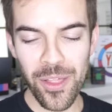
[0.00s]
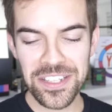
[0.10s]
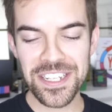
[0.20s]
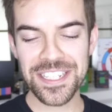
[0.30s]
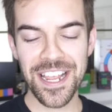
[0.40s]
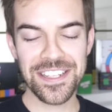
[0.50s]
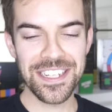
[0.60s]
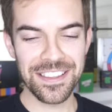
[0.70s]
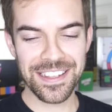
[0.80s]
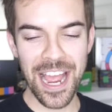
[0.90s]
that's
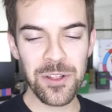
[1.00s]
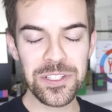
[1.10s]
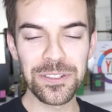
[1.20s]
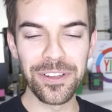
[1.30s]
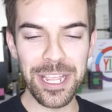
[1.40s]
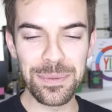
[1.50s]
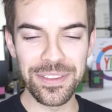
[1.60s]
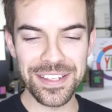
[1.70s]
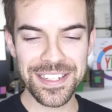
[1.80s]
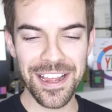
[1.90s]
disgusting. The council
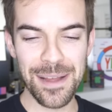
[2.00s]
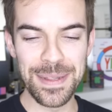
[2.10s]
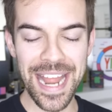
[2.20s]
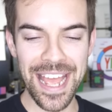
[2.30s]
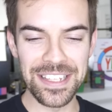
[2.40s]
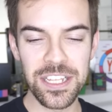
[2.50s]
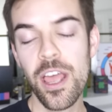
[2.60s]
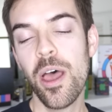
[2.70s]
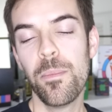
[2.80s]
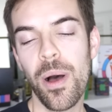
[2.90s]
labeled this comment as
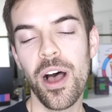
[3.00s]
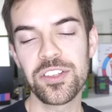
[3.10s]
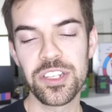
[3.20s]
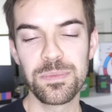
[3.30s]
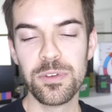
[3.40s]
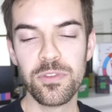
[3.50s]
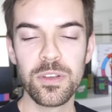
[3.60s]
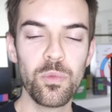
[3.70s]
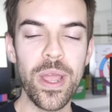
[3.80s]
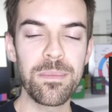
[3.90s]
pauses
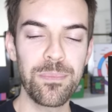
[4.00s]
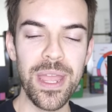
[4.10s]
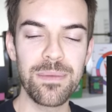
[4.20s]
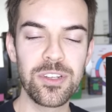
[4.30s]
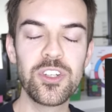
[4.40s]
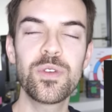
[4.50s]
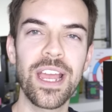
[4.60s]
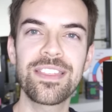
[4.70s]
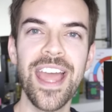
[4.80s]
movie. Wait, babe, did you get